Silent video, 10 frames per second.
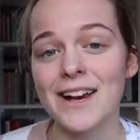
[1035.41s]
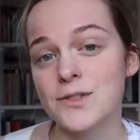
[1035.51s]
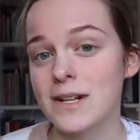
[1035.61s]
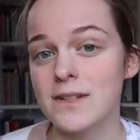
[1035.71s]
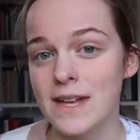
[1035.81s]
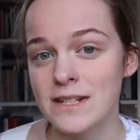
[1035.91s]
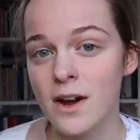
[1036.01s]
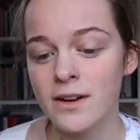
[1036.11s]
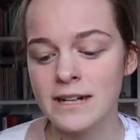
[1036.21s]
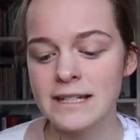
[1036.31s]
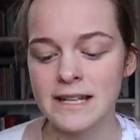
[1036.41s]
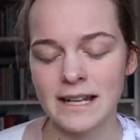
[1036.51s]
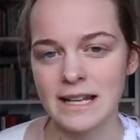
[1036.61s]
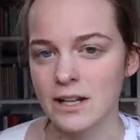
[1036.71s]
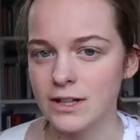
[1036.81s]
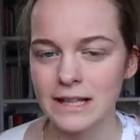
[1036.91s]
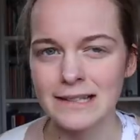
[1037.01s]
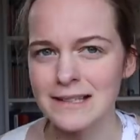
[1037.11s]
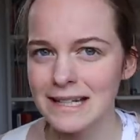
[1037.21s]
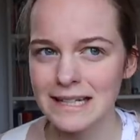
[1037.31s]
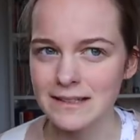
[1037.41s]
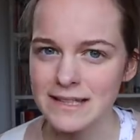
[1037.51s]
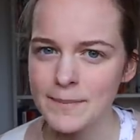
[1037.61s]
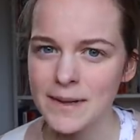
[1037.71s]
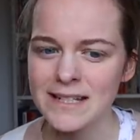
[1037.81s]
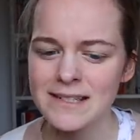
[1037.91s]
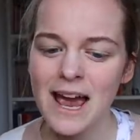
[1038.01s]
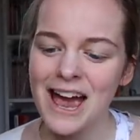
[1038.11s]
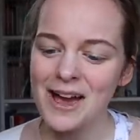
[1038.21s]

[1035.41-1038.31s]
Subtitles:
extracts of their diaries and like include little snippets.